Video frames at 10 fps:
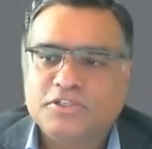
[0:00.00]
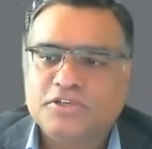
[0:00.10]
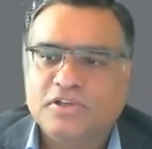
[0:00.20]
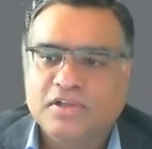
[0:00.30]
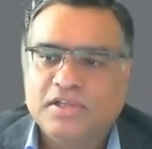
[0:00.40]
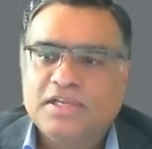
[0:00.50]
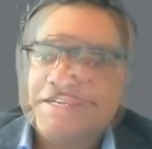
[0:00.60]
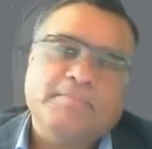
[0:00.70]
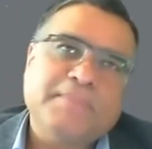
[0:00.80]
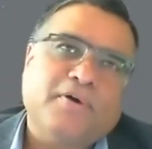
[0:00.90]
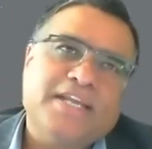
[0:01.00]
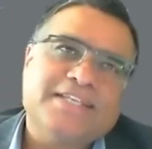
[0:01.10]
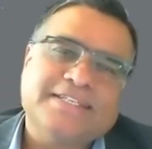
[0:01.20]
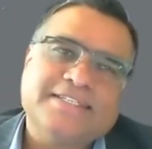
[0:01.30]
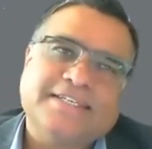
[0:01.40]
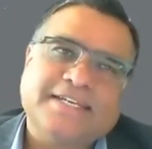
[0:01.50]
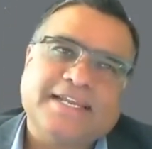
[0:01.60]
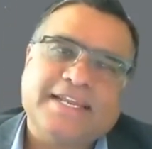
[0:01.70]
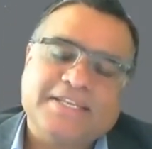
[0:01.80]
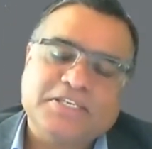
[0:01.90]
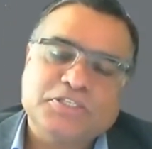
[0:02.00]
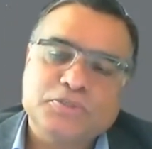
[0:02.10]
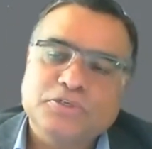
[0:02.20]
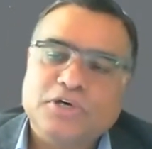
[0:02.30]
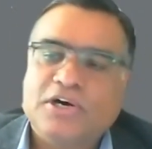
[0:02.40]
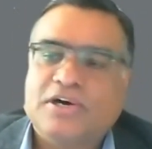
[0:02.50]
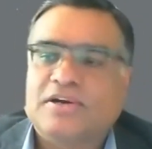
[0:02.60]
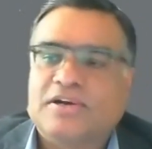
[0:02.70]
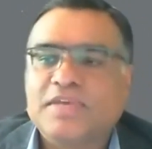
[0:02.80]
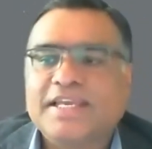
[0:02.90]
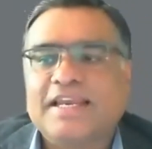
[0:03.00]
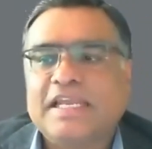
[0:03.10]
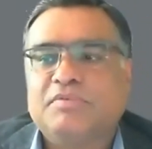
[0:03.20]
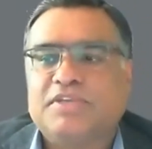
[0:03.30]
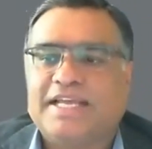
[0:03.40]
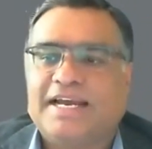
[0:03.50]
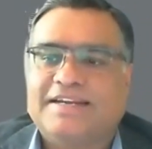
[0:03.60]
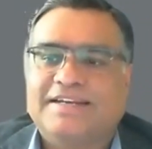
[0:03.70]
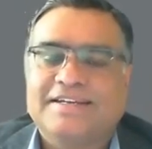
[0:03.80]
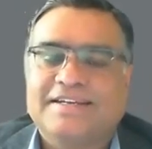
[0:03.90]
So my point is it really an issue or we can live with that?